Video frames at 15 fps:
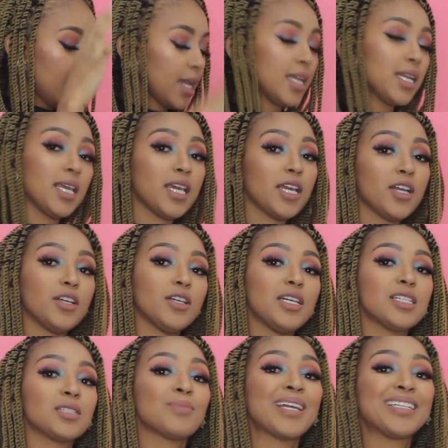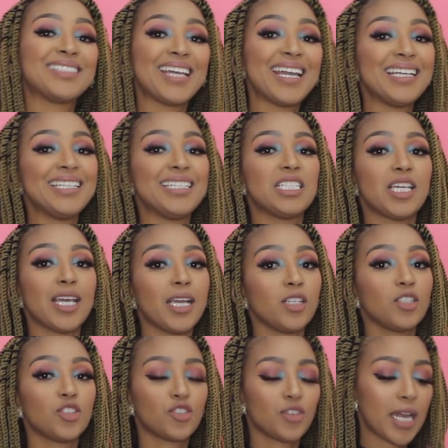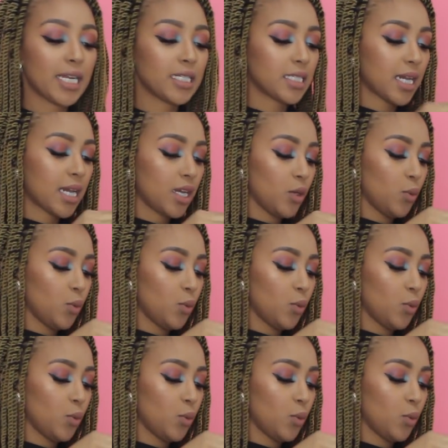In here is my daily change, right?